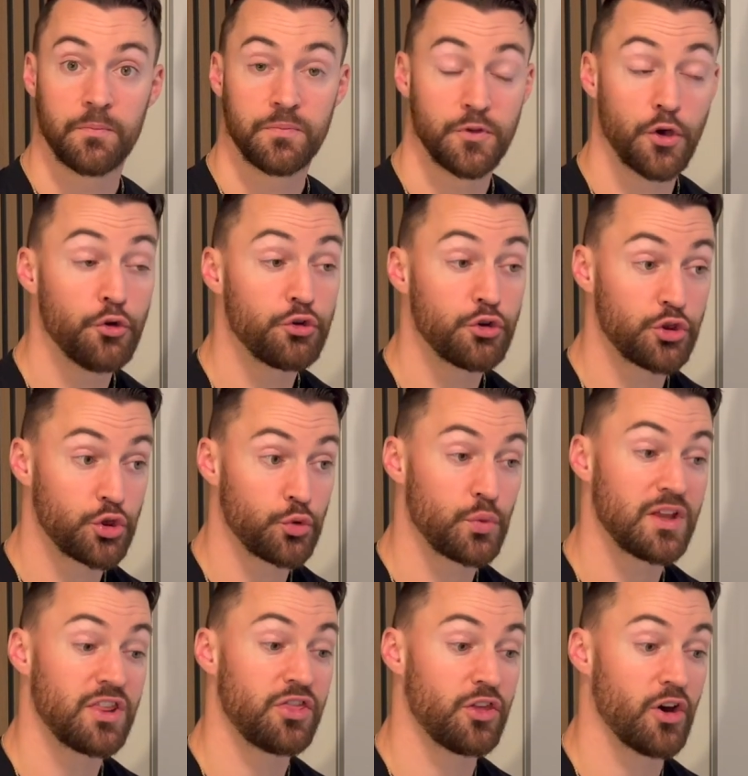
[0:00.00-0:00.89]
Those are
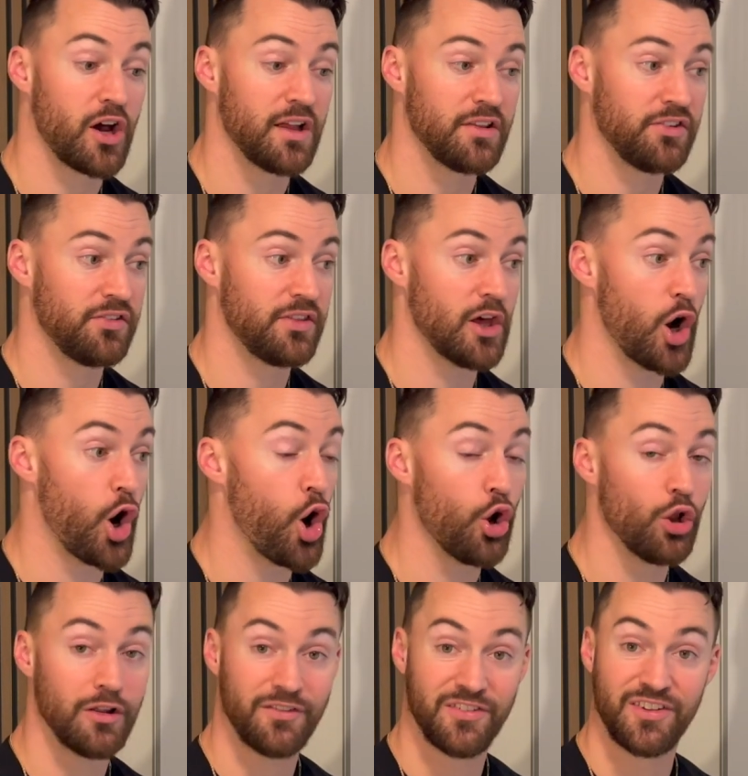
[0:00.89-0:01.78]
three thoughts that
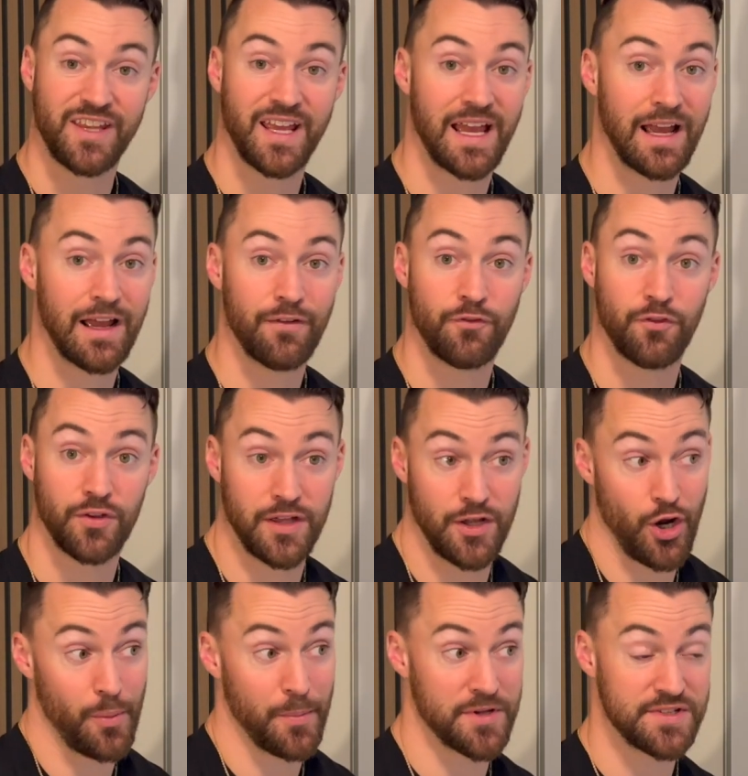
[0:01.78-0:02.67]
all of us have in
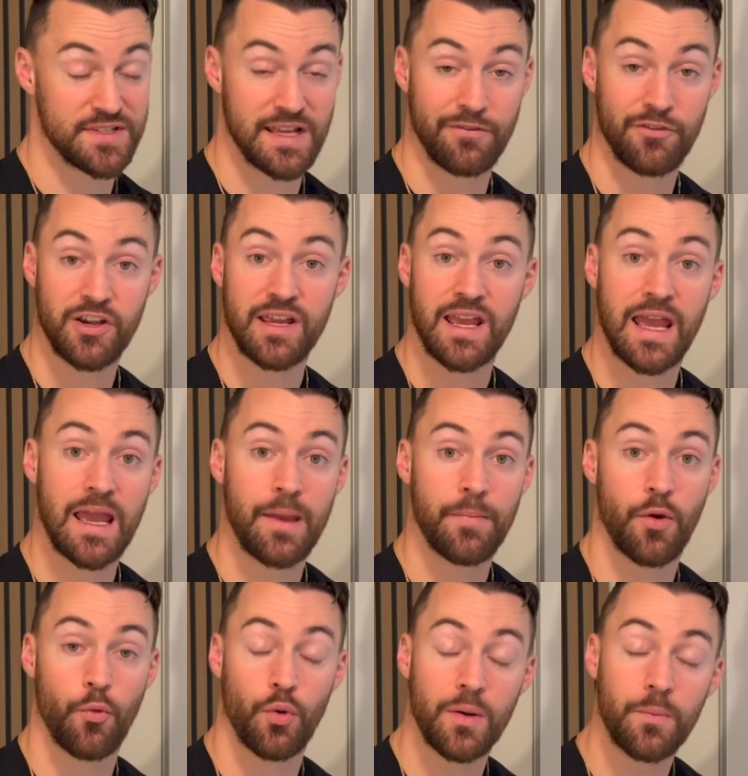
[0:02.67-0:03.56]
almost every game
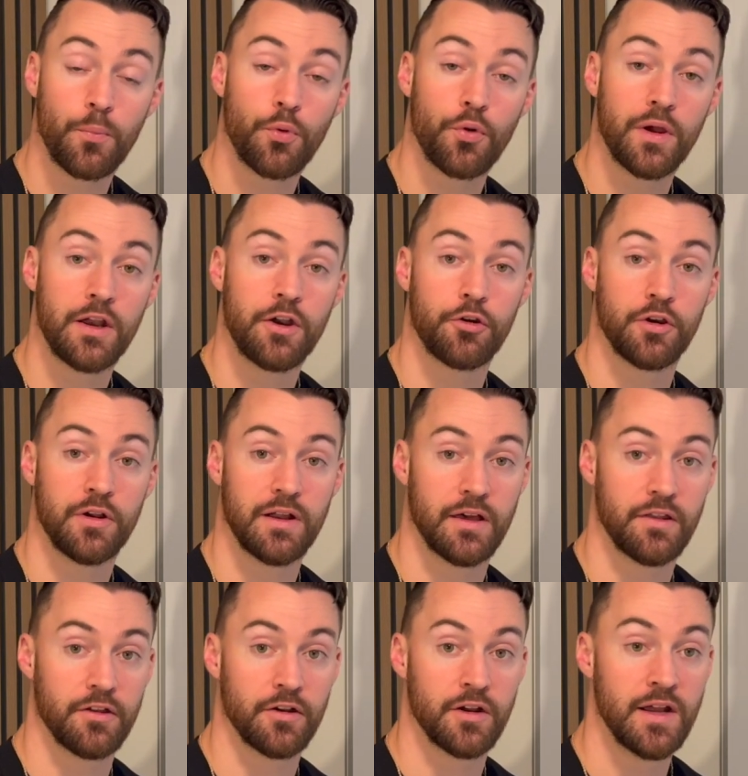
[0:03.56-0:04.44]
at one point or
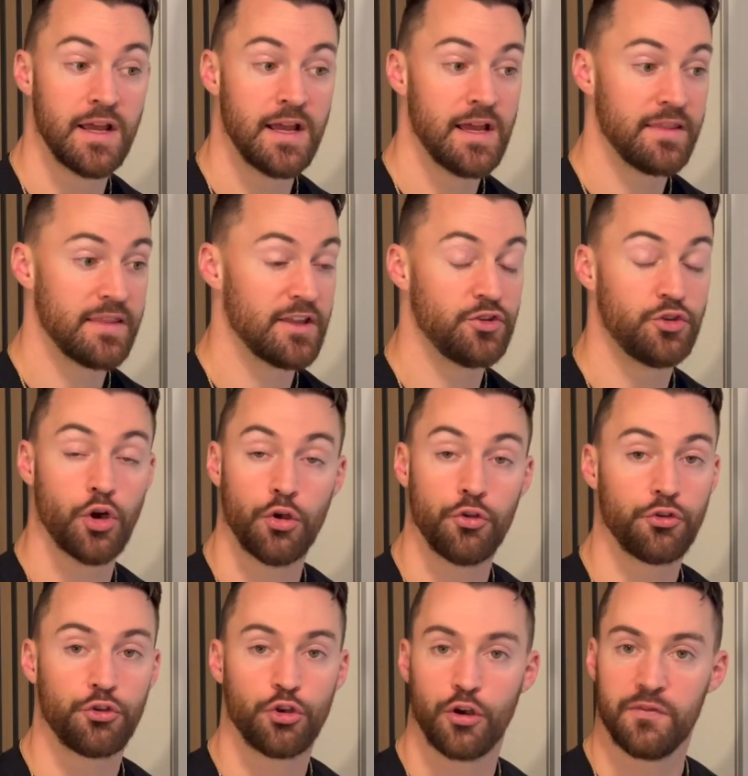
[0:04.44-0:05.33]
another that
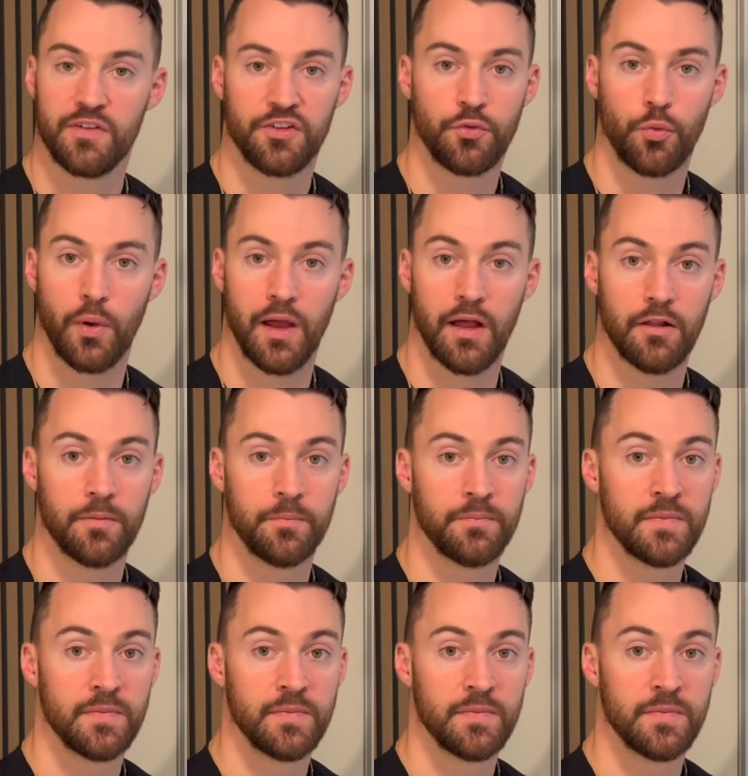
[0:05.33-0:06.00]
don't serve us well.